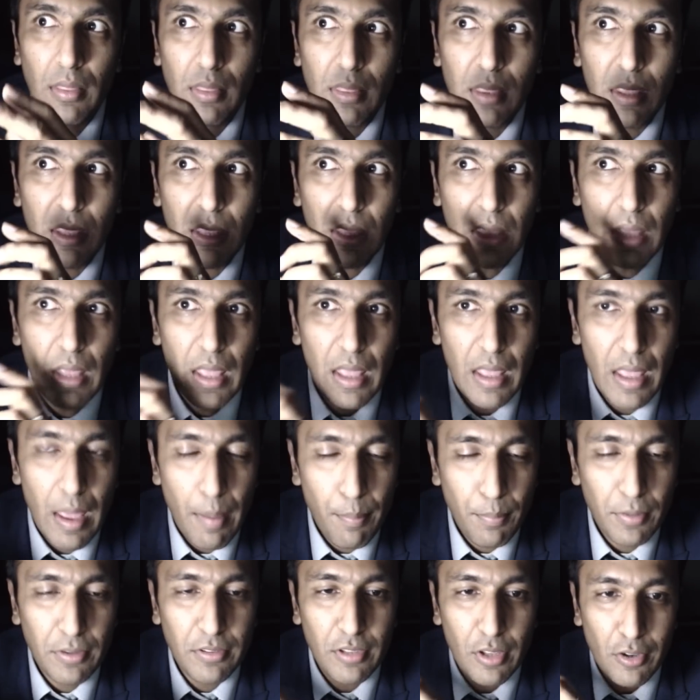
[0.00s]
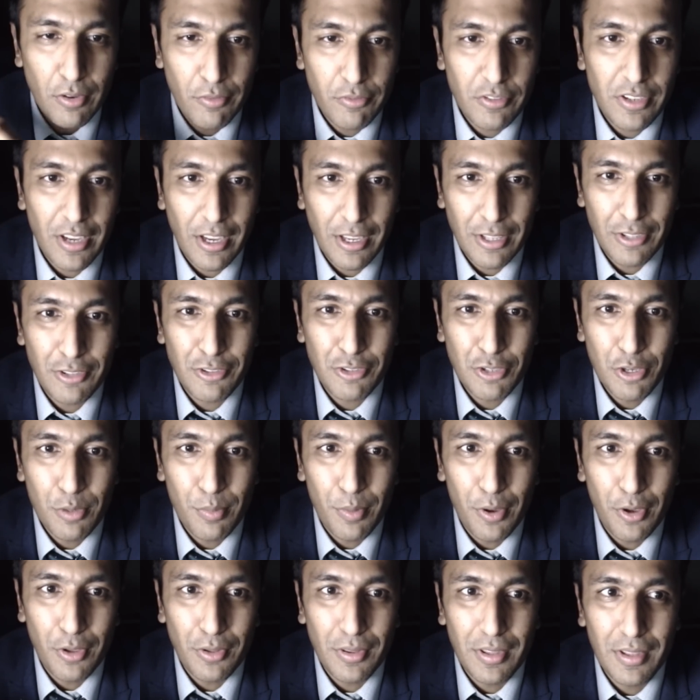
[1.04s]
the episode of
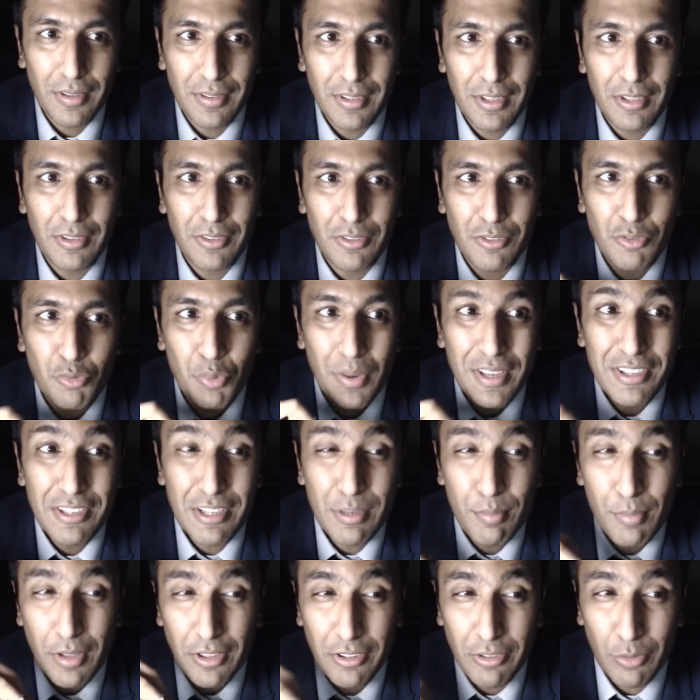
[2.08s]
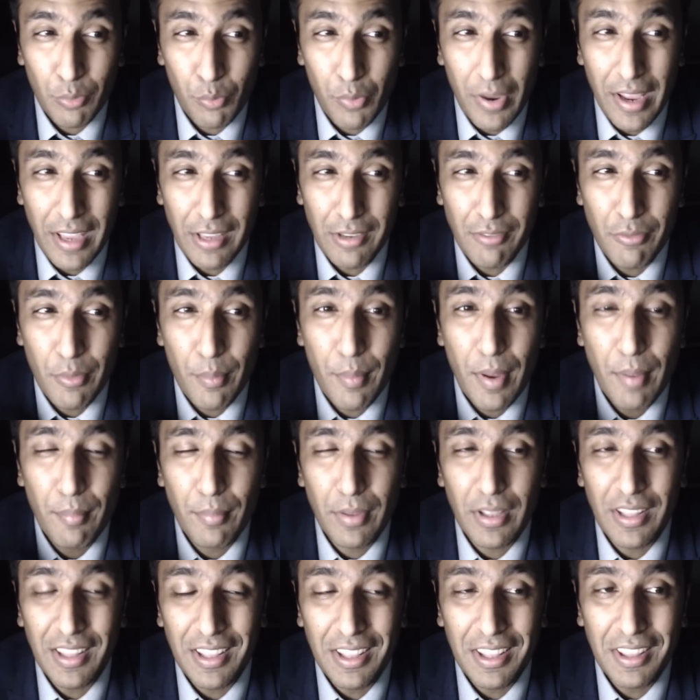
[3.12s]
Takotsubo, this is 20 months away,
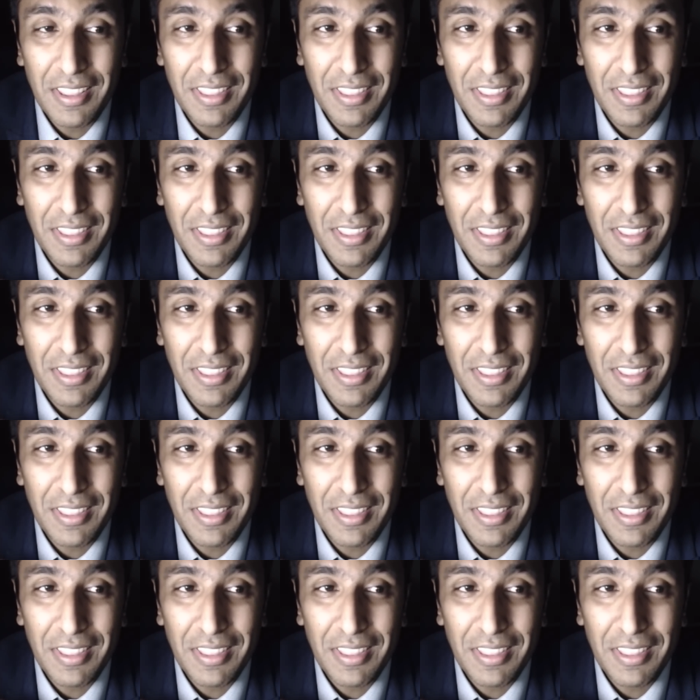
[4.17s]
remember,